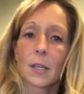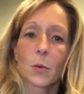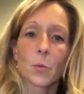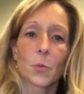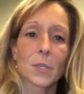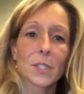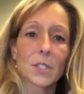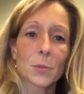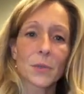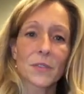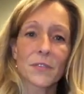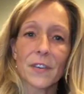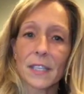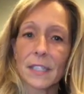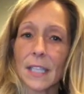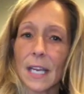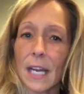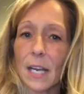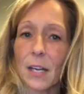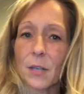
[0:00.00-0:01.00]
once we
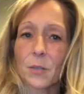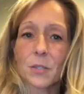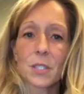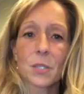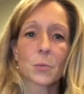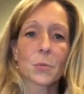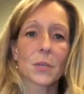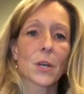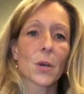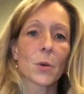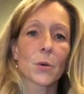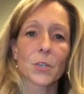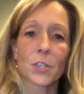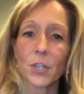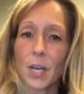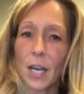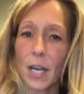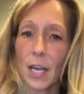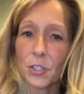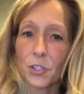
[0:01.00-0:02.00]
find the house and we go under
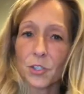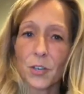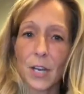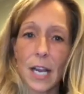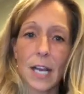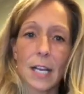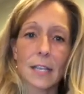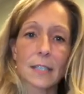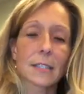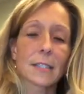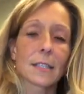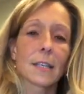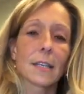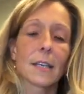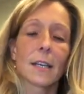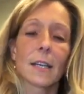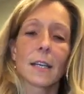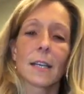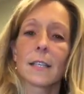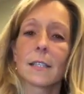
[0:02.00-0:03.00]
contract,
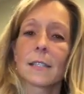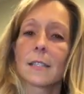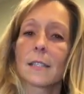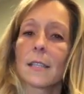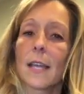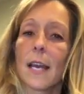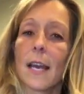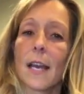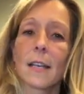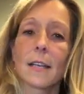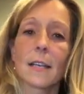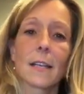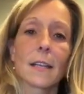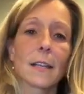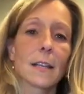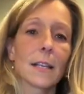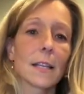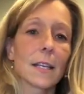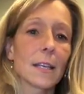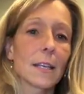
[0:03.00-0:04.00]
it's then
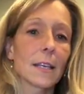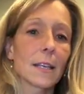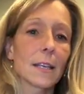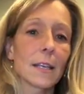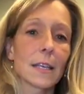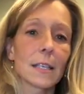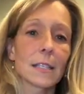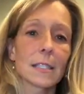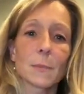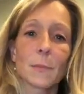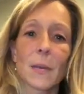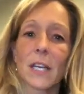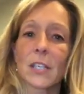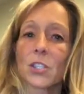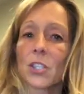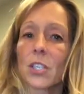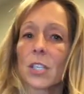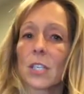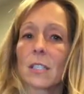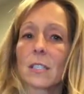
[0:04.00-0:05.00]
the
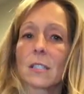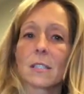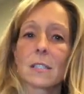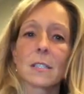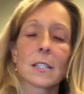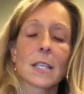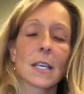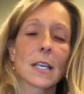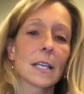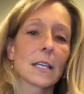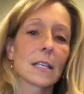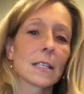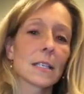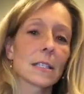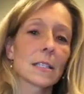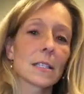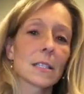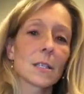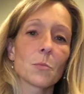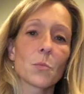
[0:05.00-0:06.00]
inspections and
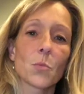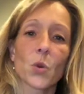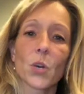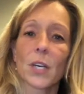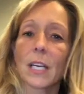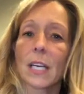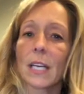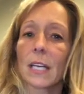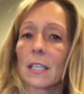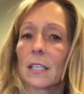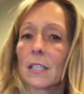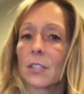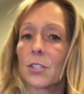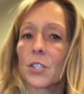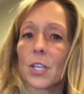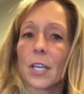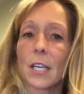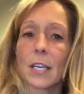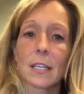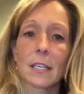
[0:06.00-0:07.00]
it's the
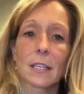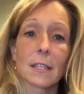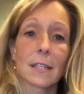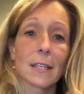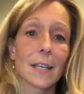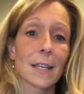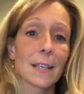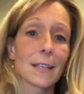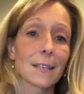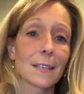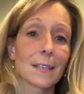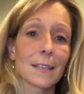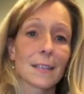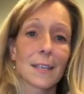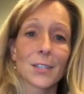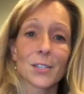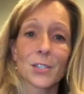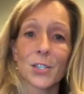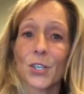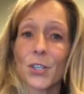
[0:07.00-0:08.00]
mortgage and then
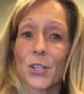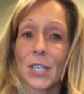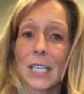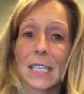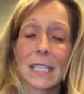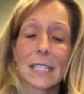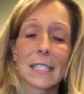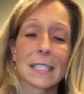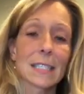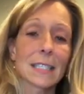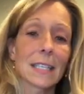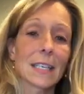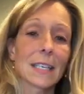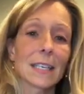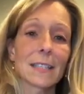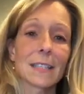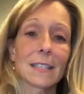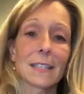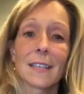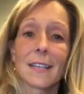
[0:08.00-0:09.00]
attorneys,
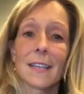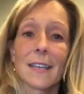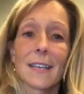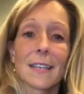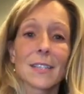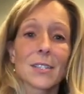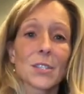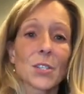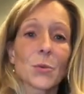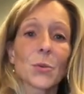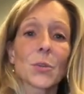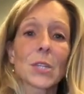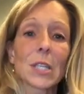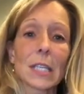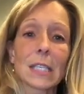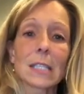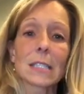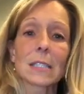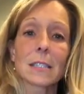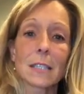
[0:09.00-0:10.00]
and so
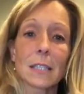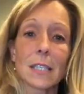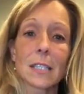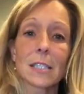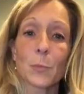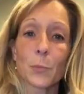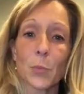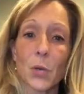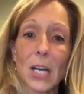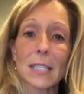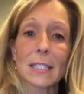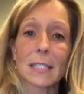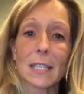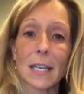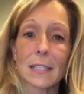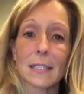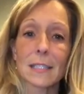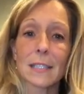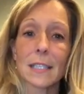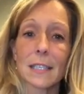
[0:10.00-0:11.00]
it's a
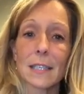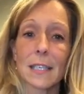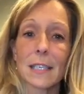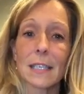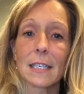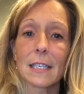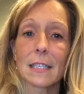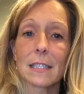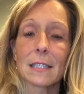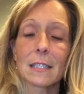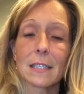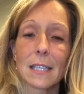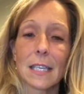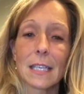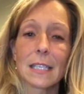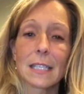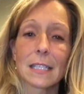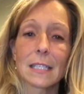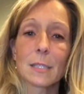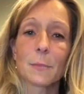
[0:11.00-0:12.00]
process, and they
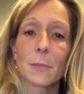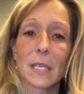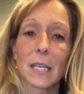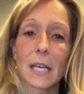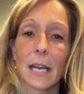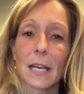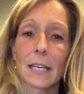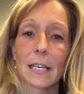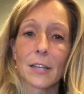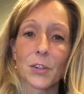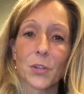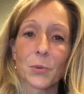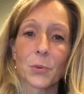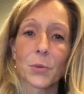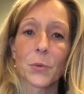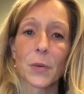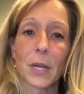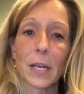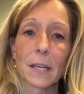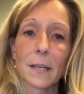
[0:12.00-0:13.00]
need to be guided
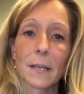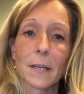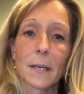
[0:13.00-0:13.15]
through it.